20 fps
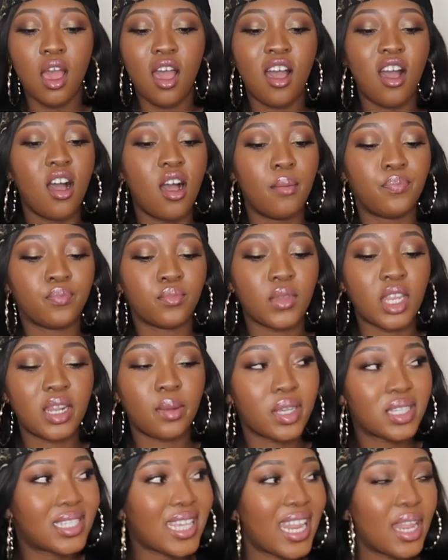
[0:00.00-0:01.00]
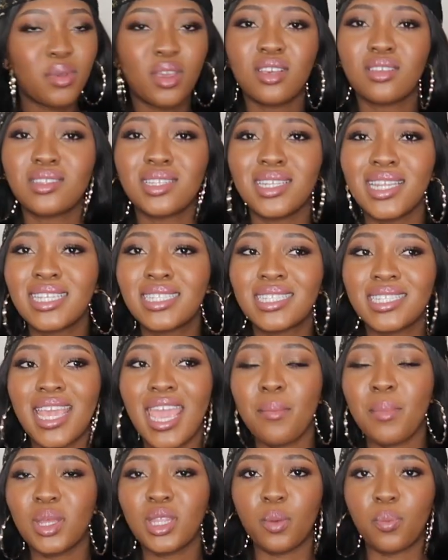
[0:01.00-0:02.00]
And I'm excited because it
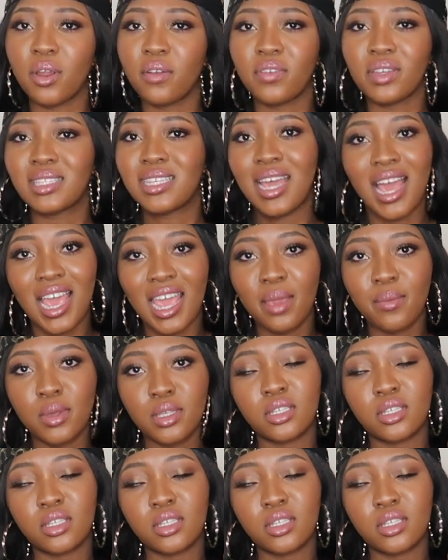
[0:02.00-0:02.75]
came at the perfect time.